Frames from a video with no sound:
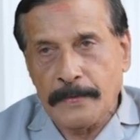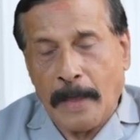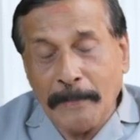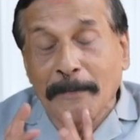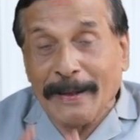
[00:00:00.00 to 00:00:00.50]

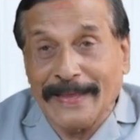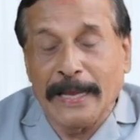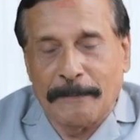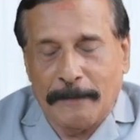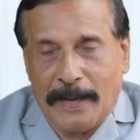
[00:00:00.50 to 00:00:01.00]
I mean
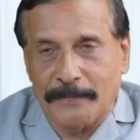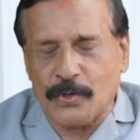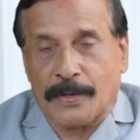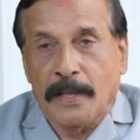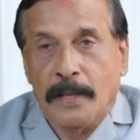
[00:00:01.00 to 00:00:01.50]
medical people, I'm
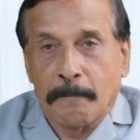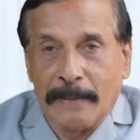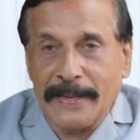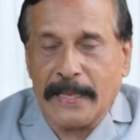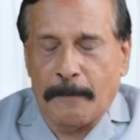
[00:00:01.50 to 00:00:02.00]
sorry,
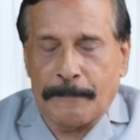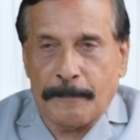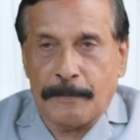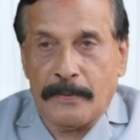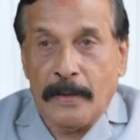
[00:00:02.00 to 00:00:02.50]
medical
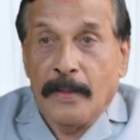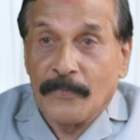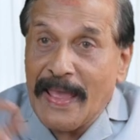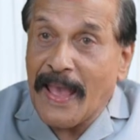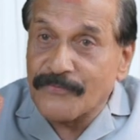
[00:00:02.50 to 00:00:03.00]
people.
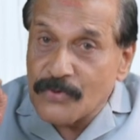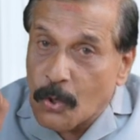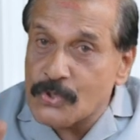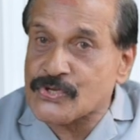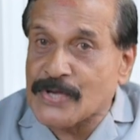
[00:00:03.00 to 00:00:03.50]
They have
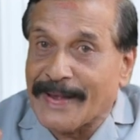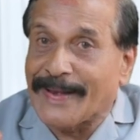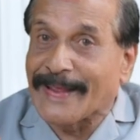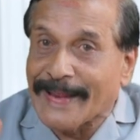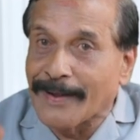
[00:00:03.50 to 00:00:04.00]
not
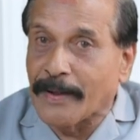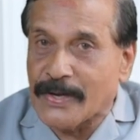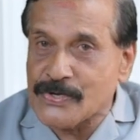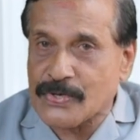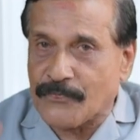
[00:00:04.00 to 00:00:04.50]
studied
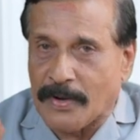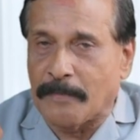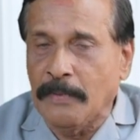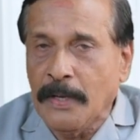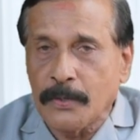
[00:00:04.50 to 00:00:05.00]
English
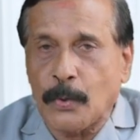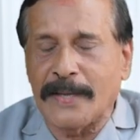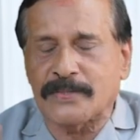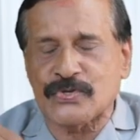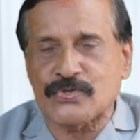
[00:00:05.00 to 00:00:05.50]
from
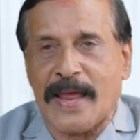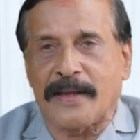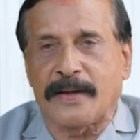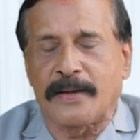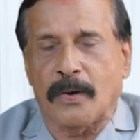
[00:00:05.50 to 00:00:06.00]
twelfth
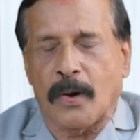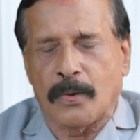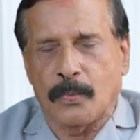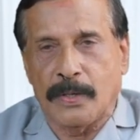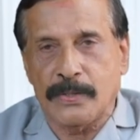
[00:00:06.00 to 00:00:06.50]
standard
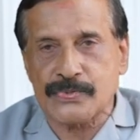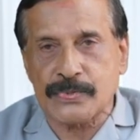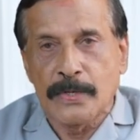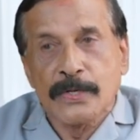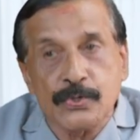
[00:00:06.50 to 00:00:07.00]
onwards.
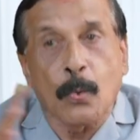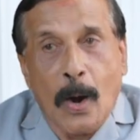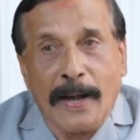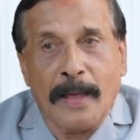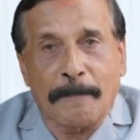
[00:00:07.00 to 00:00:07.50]
So
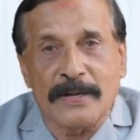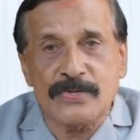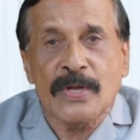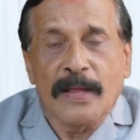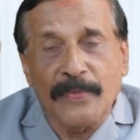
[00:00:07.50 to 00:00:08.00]
what
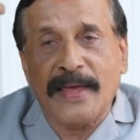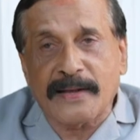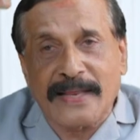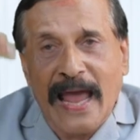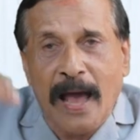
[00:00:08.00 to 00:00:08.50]
happens, their
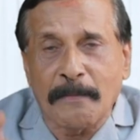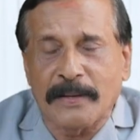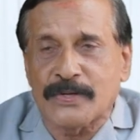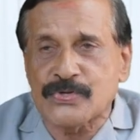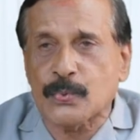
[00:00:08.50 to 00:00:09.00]

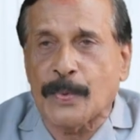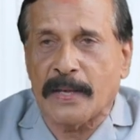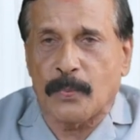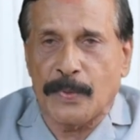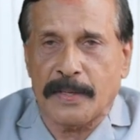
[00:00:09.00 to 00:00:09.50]
grammar is
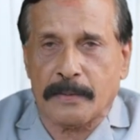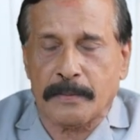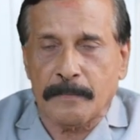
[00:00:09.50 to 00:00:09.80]
very weak.